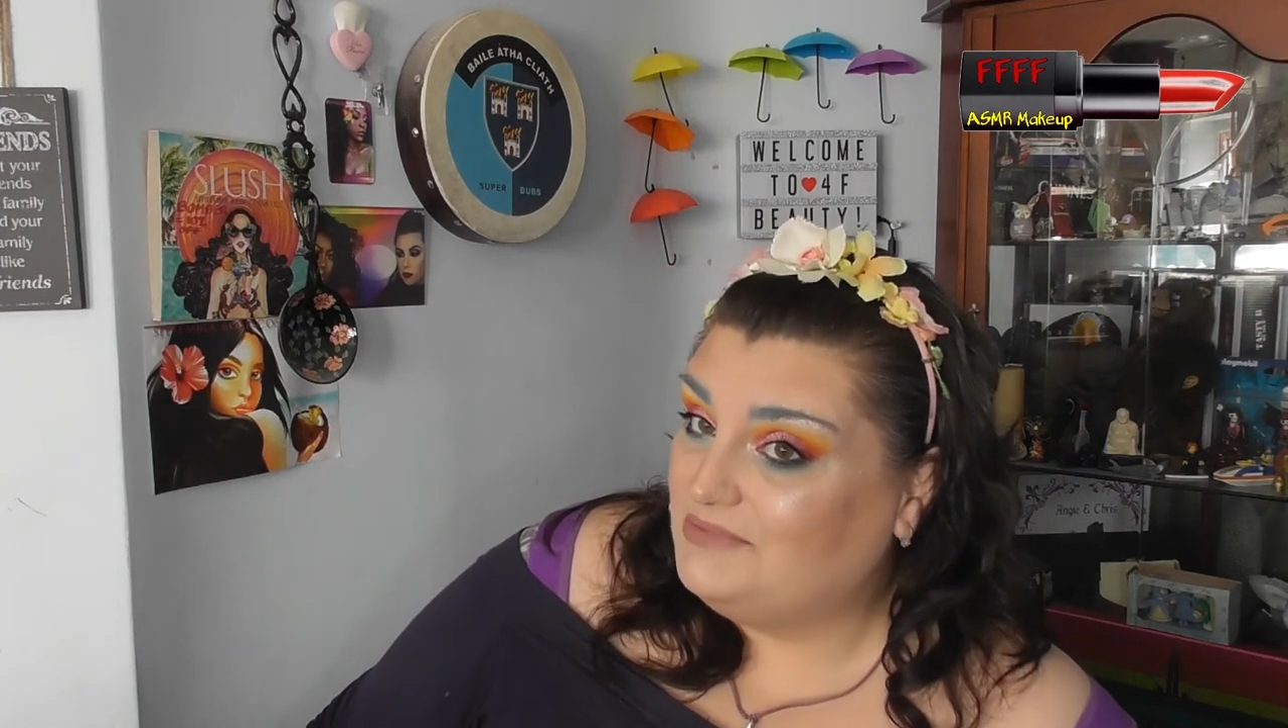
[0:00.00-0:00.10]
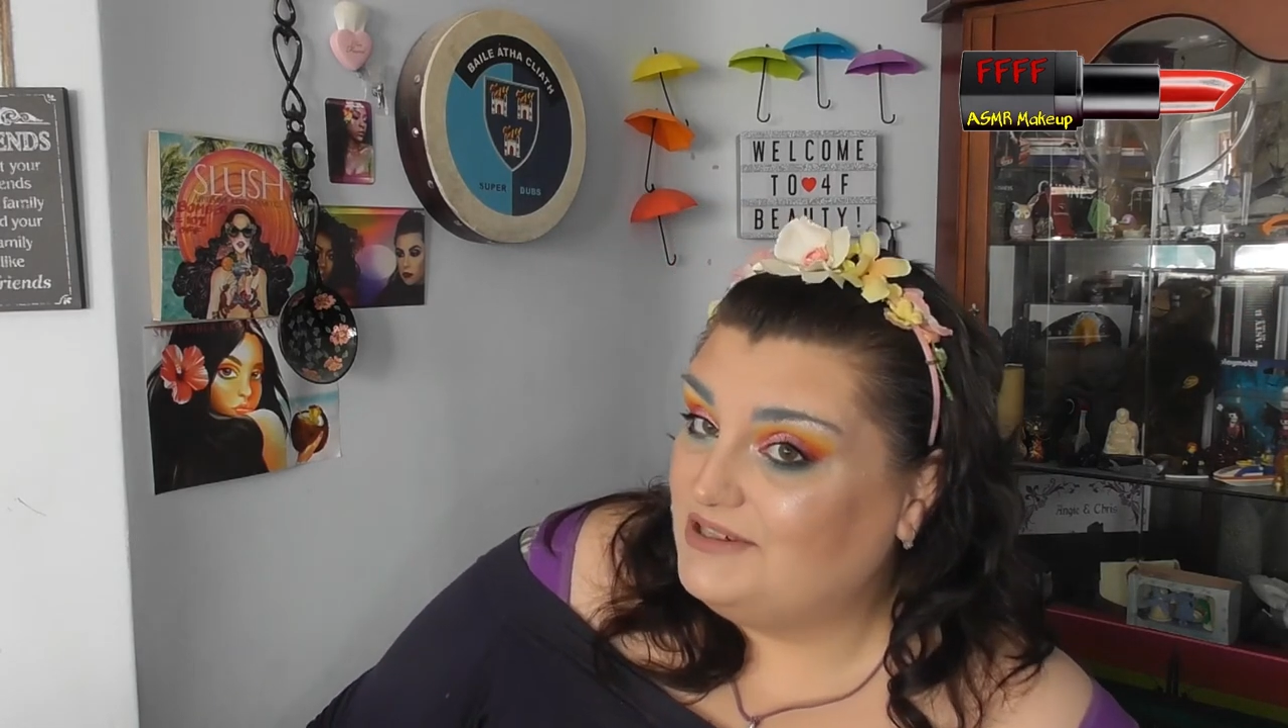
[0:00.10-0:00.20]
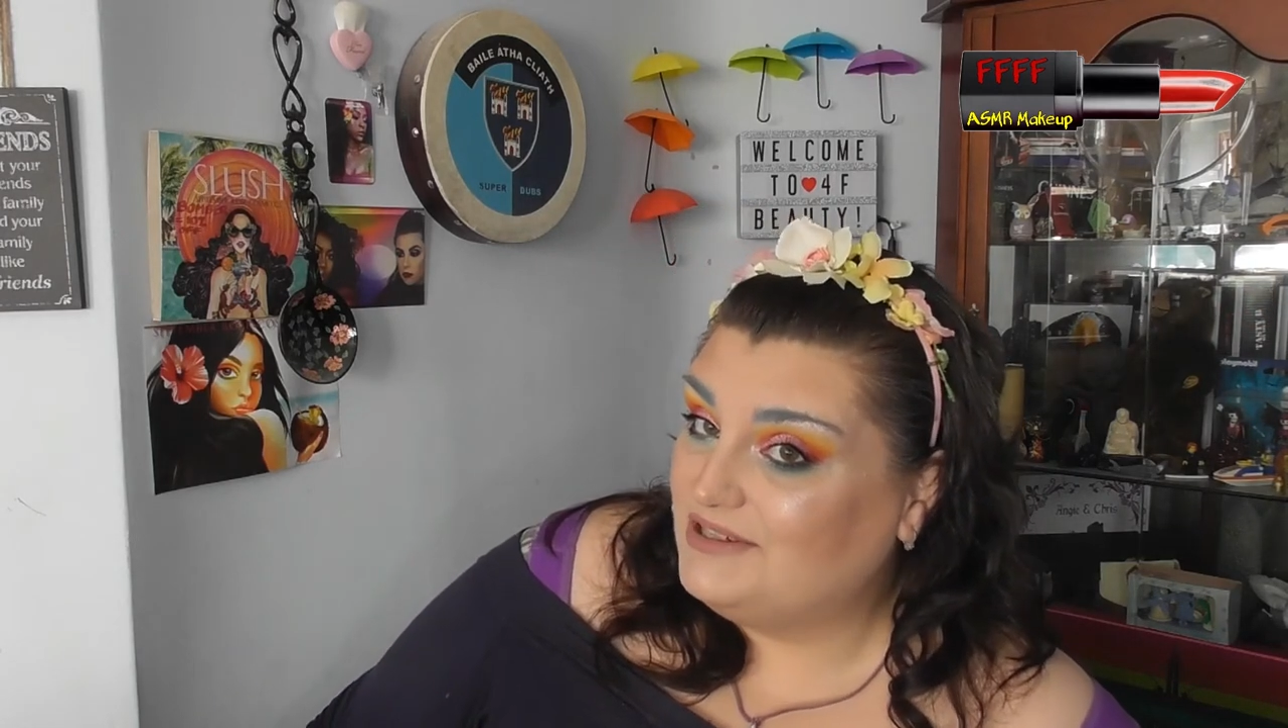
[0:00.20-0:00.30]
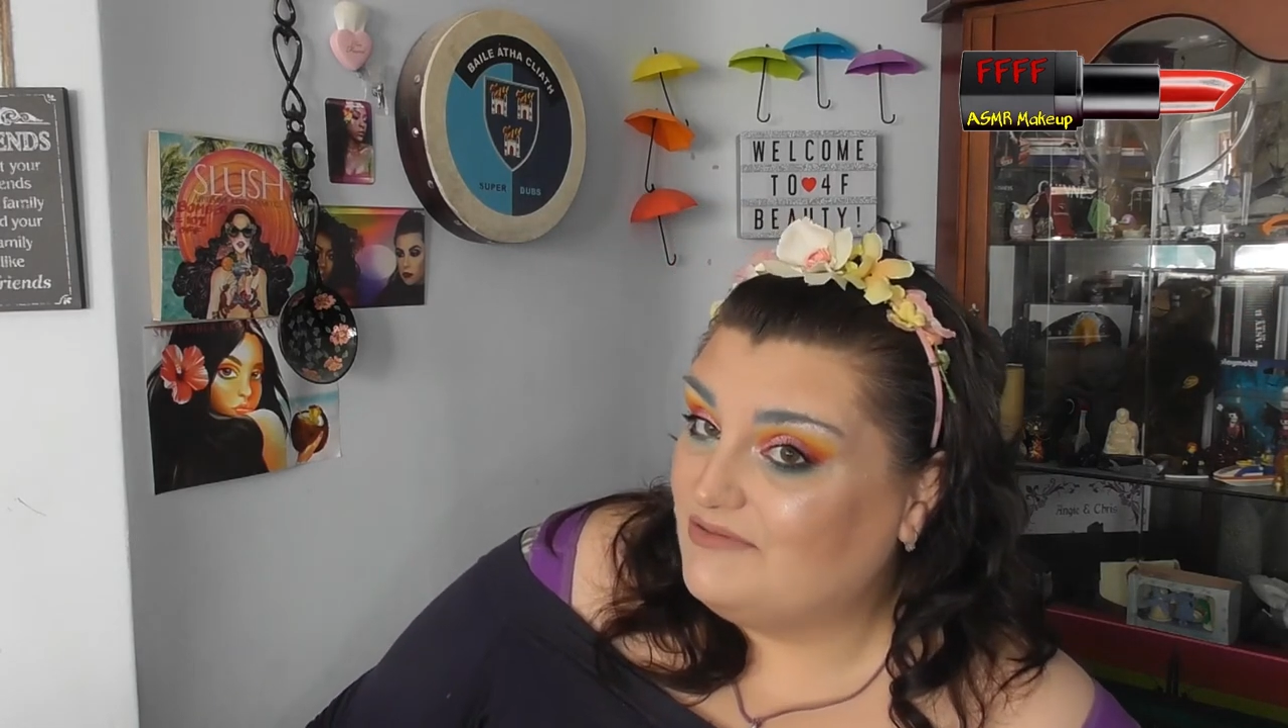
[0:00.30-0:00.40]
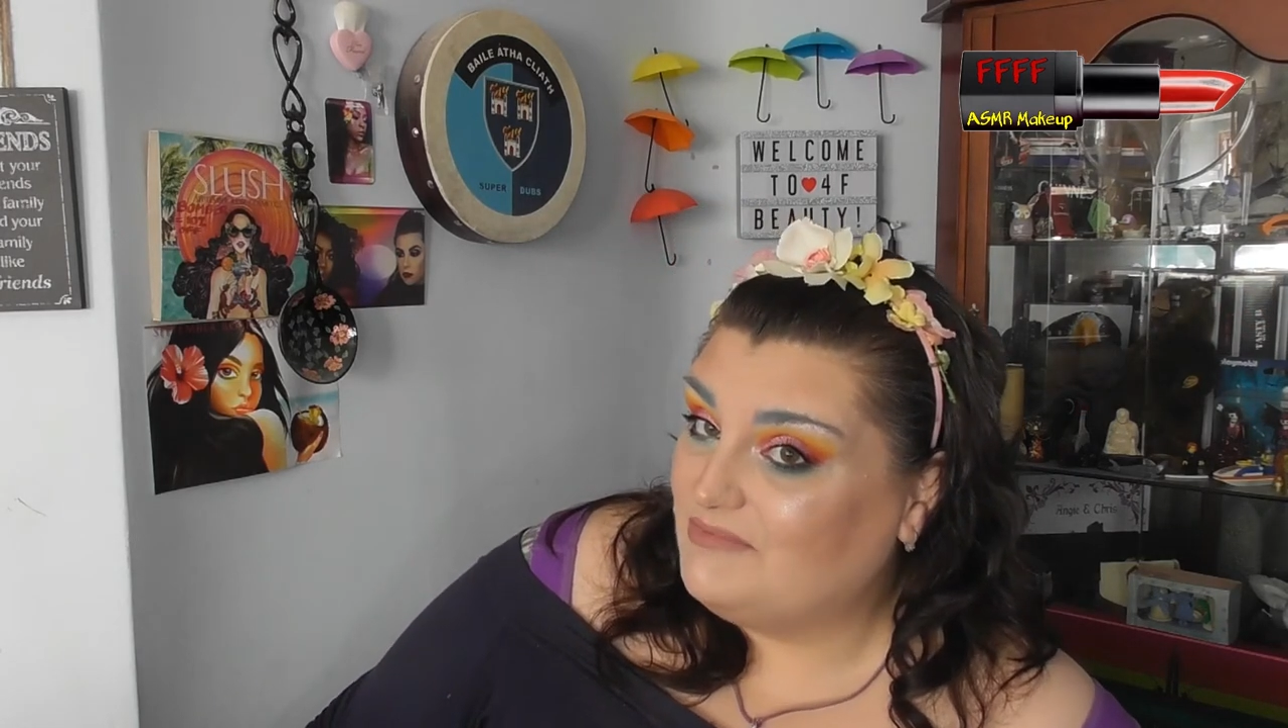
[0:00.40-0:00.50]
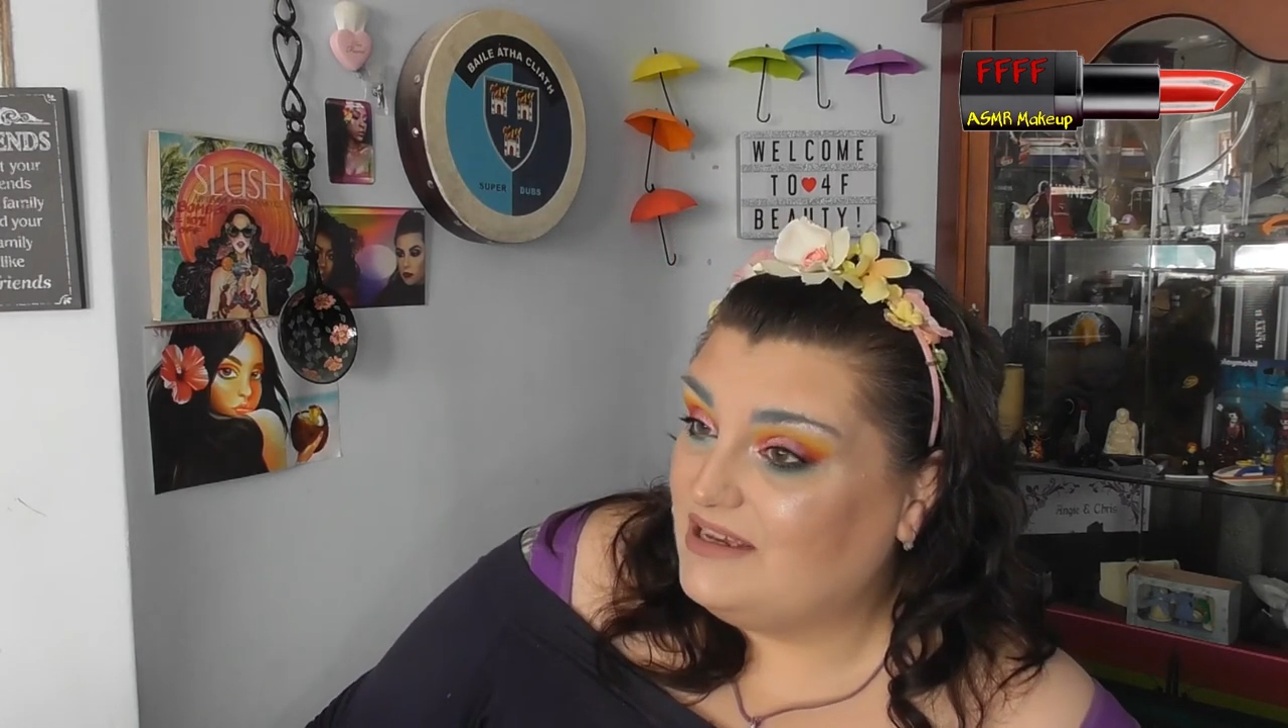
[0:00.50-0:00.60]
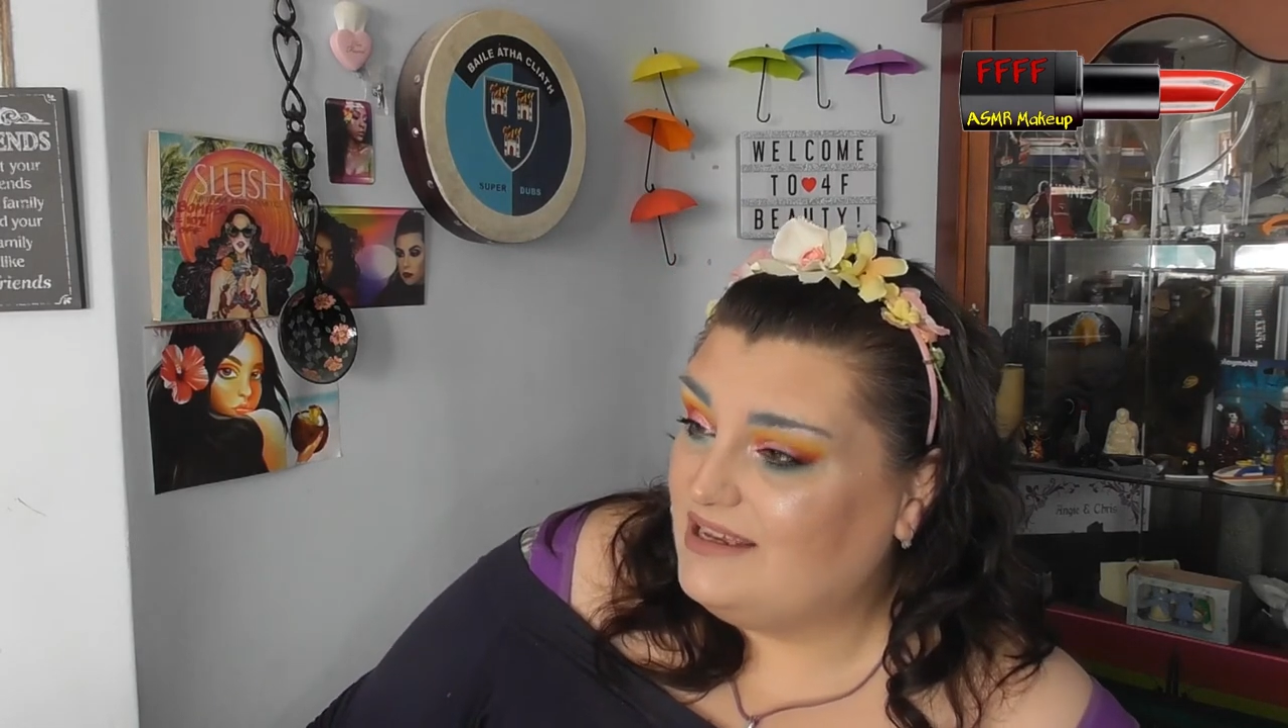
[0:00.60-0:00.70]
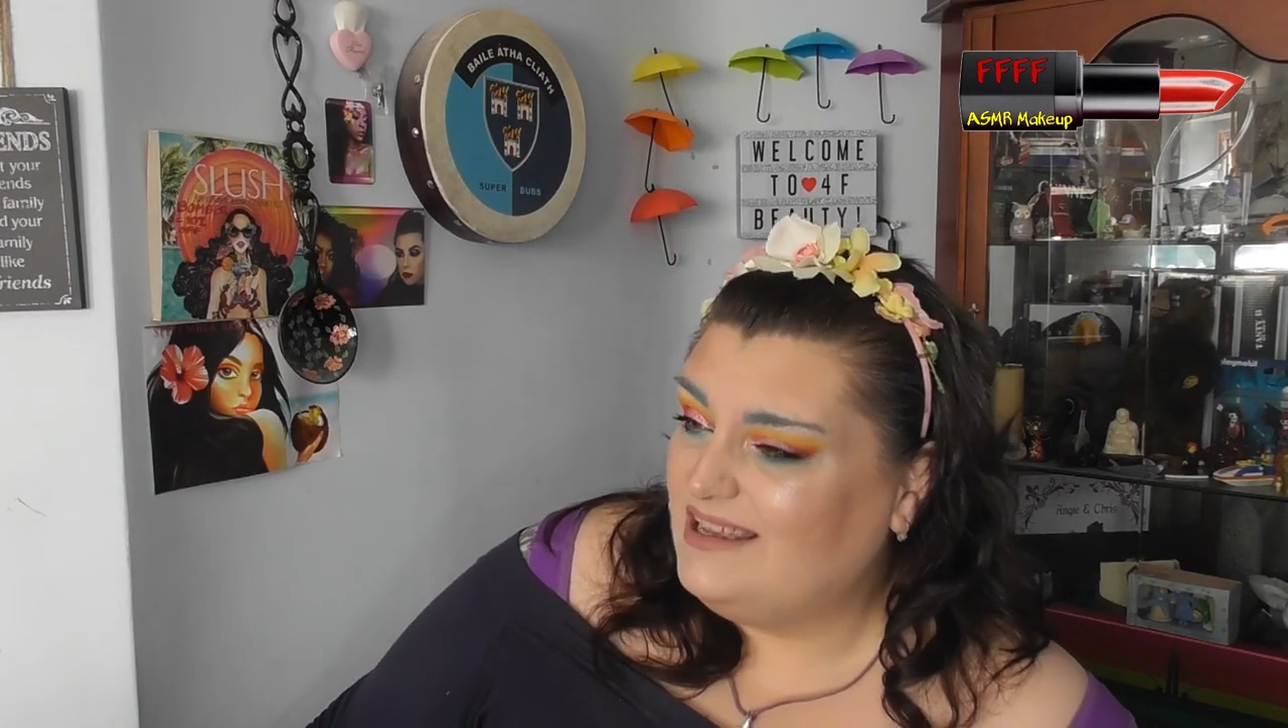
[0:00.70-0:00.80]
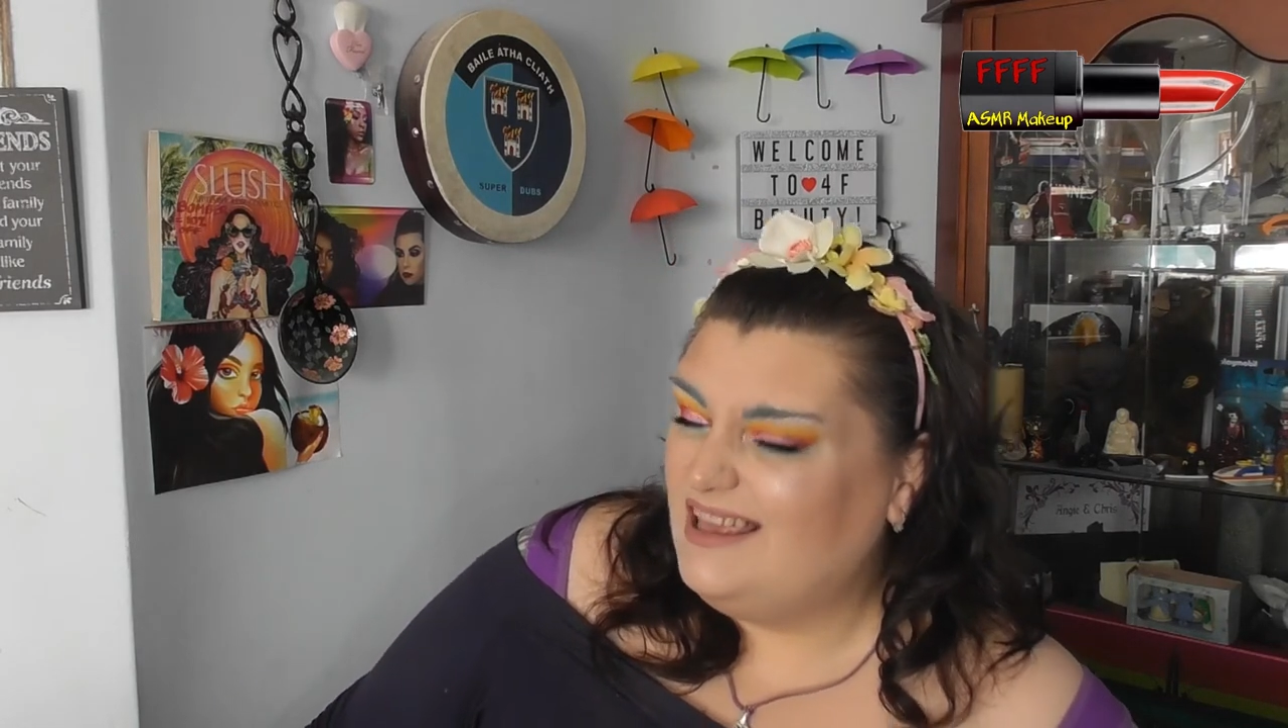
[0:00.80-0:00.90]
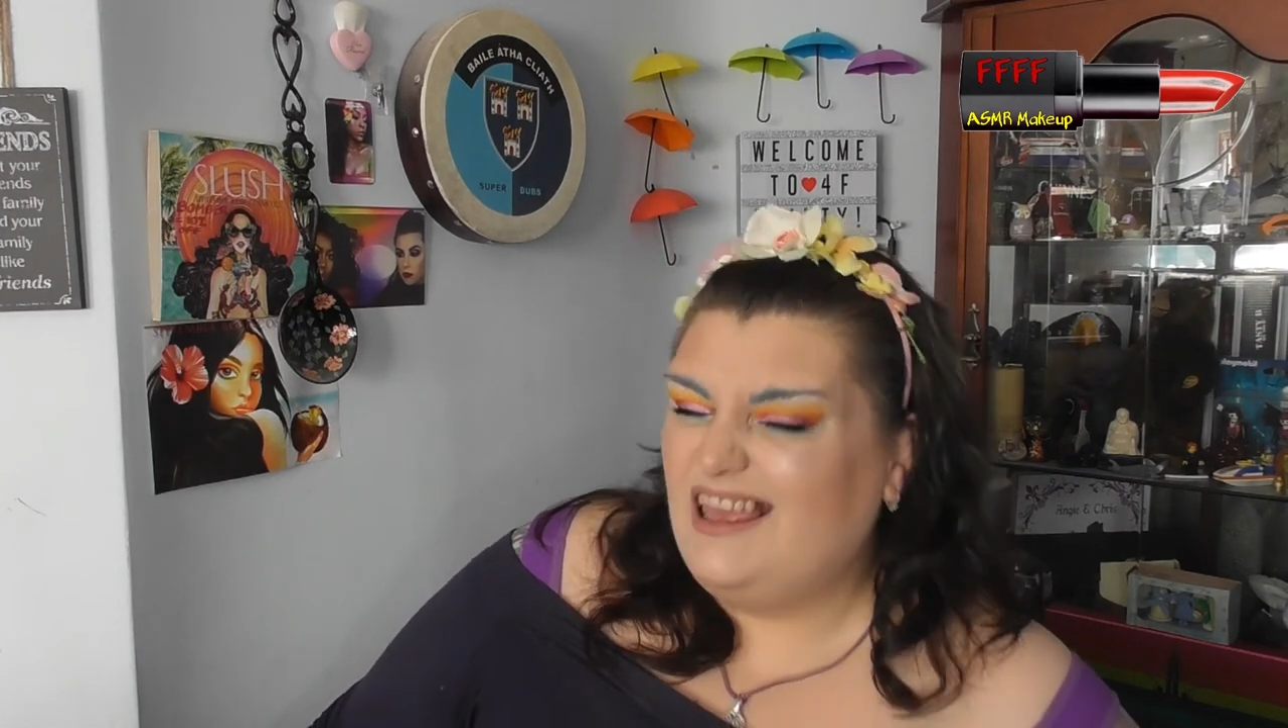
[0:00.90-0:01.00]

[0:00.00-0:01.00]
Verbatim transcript: because of me,